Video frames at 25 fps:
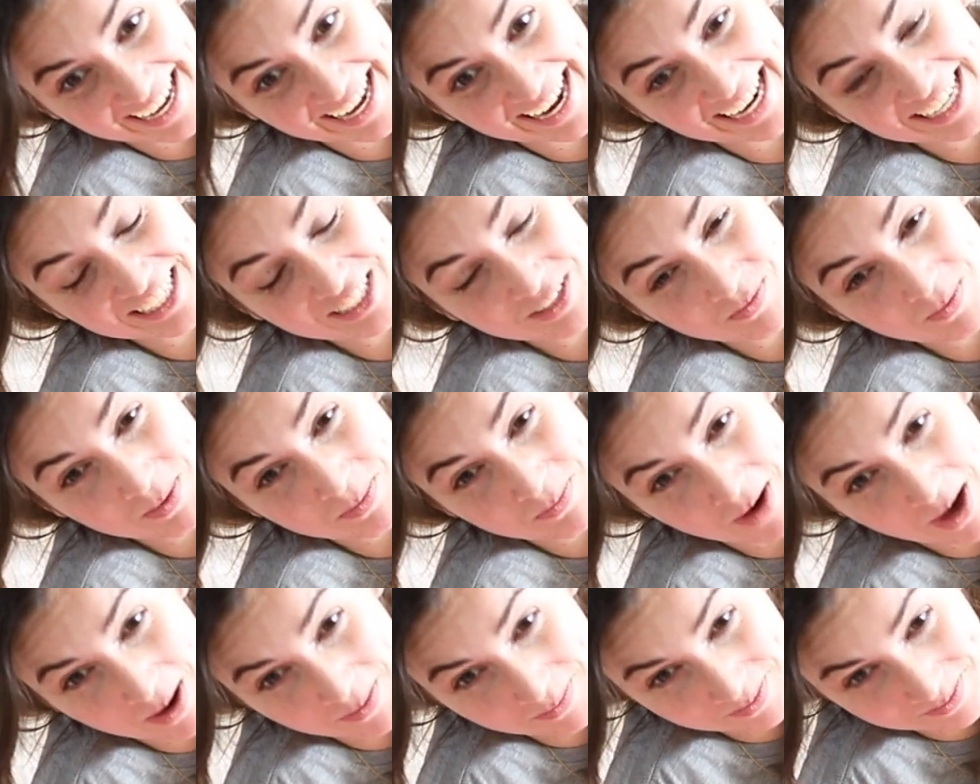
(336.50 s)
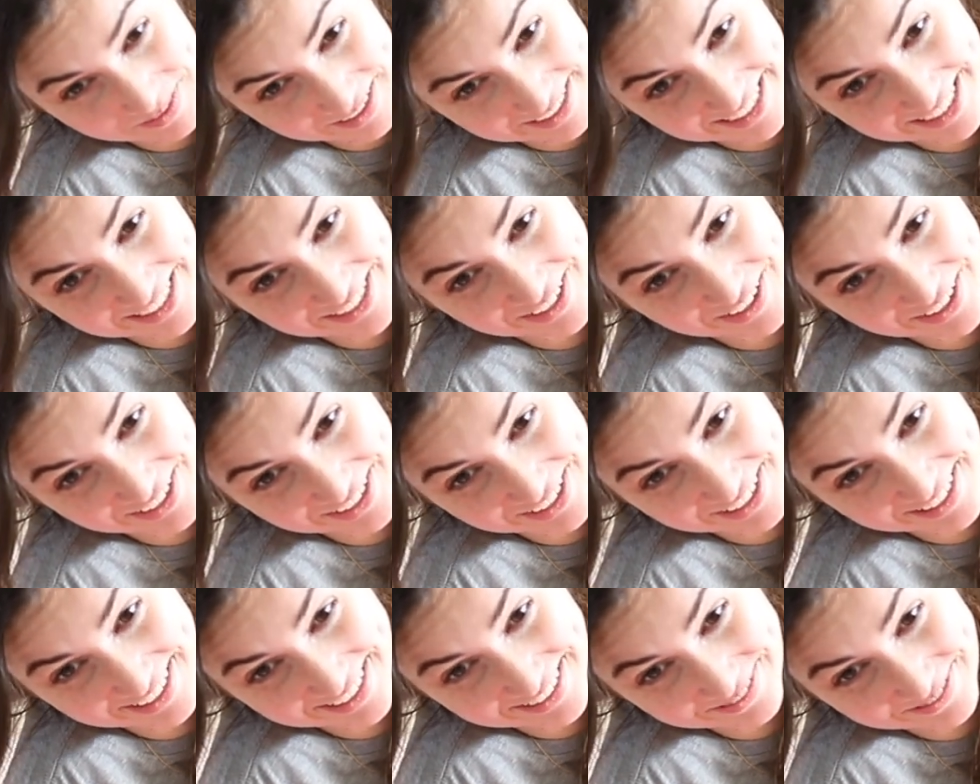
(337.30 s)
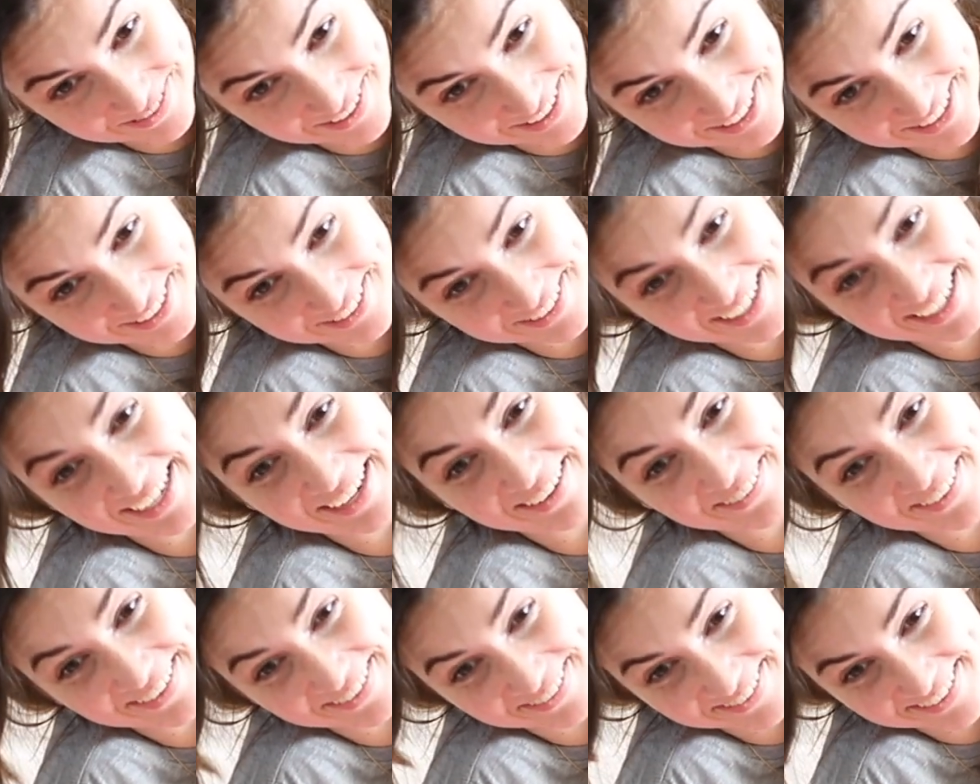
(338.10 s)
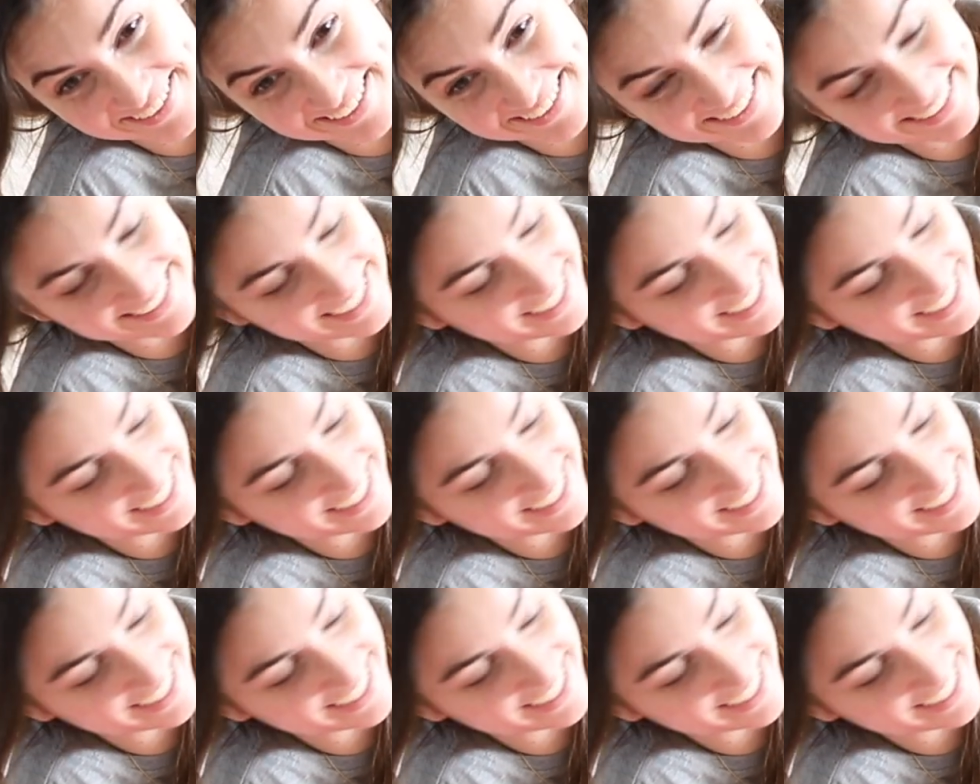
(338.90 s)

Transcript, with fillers: I should be probably showing you this motion right now, but I'm really